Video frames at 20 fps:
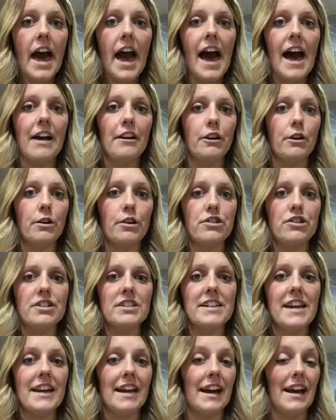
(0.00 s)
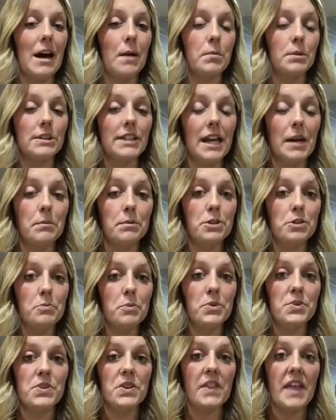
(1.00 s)
and you can just take a couple
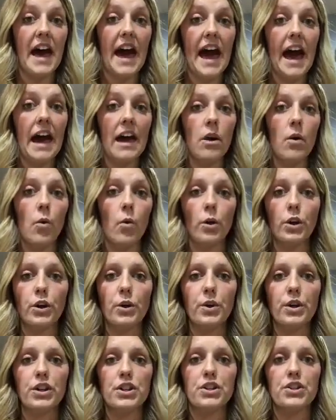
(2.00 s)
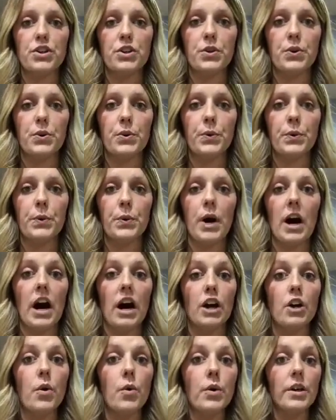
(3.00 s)
tablespoons of that, or you can do
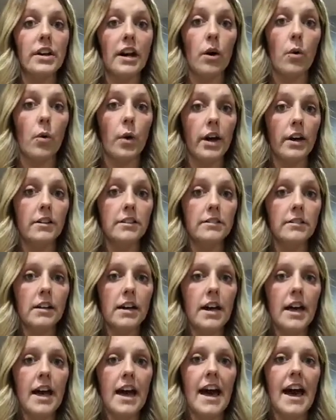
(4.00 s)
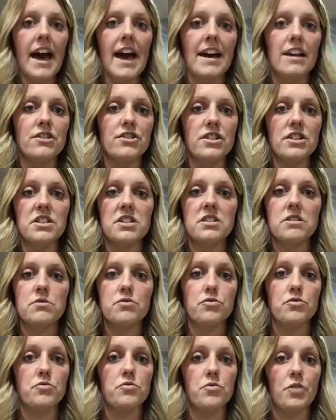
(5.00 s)
coconut oil and just
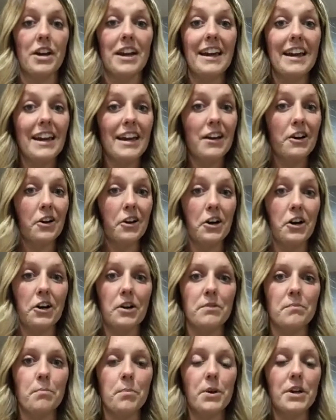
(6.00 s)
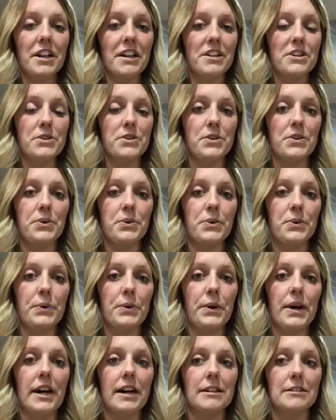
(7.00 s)
drink it or put it
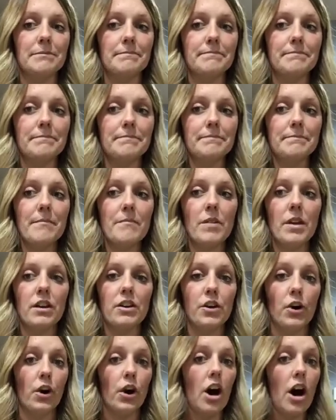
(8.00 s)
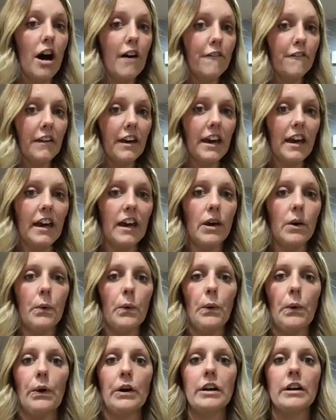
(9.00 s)
into your coffee
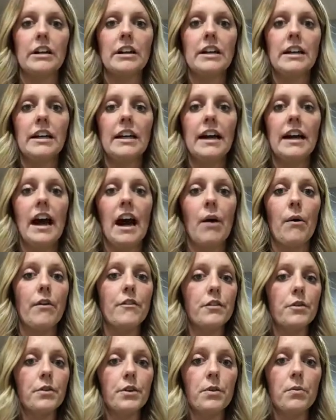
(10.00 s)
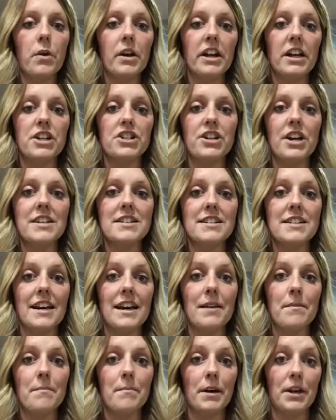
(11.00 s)
or however you want to ingest
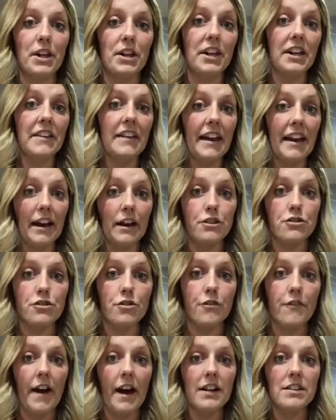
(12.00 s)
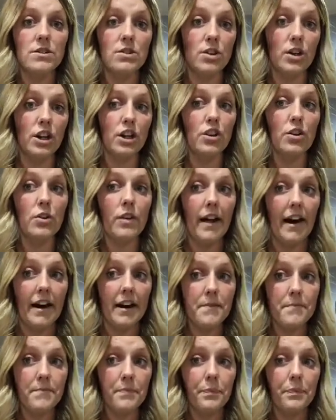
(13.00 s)
it, but you need that extra fat, so you can do
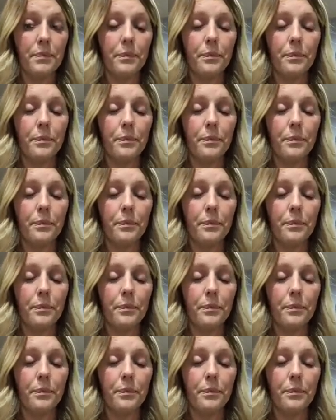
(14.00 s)
that.